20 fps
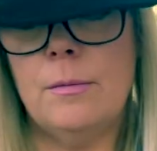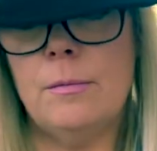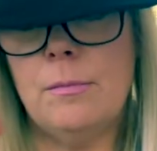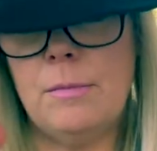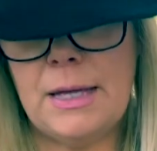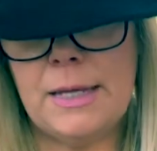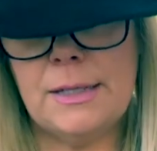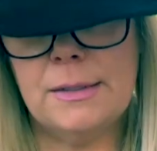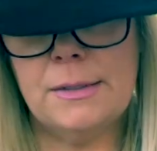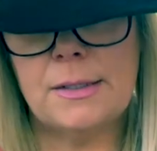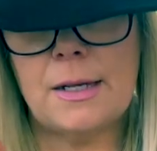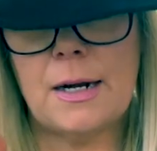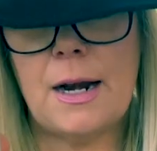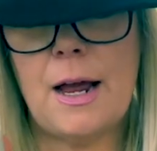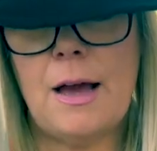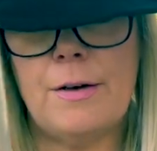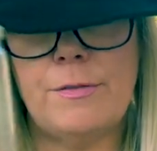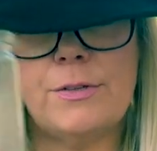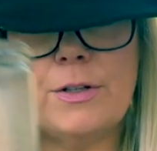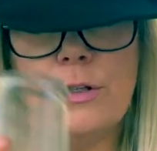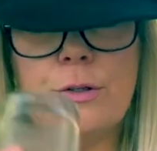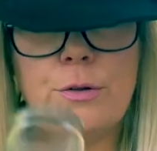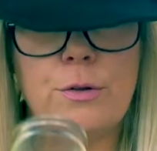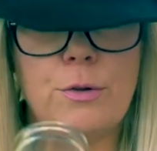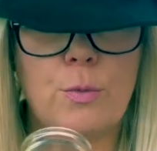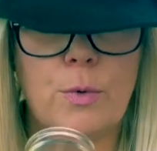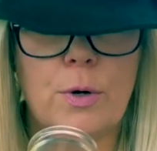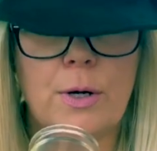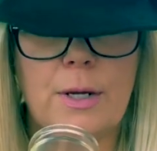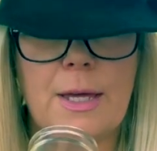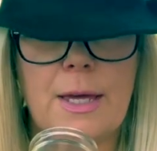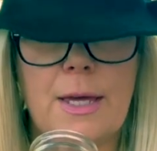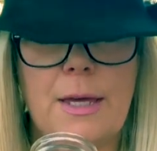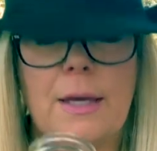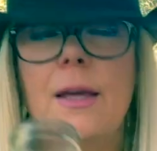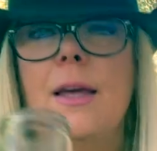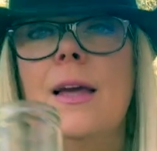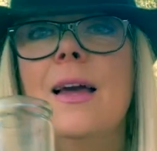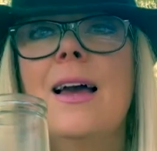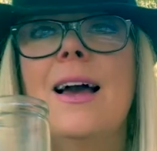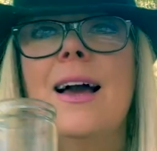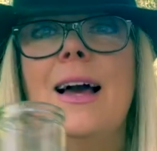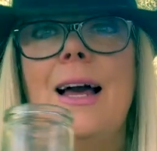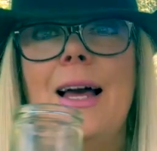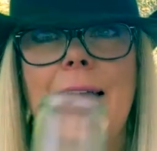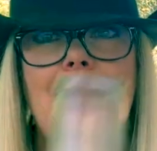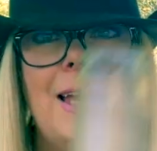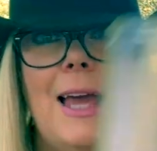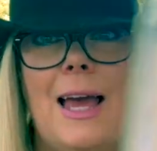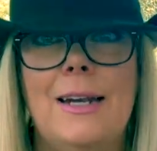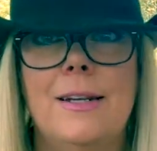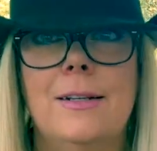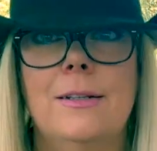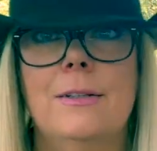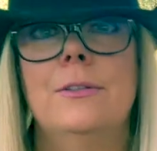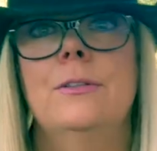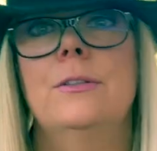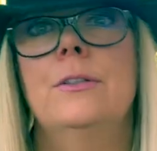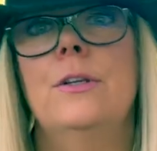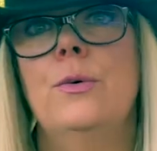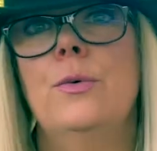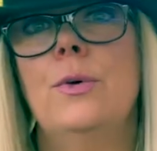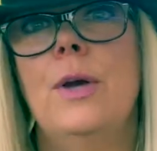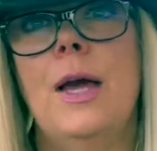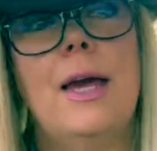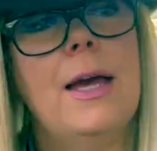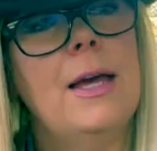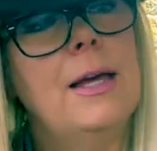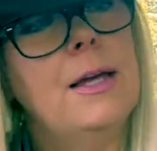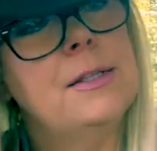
means that I have to do the working again, okay?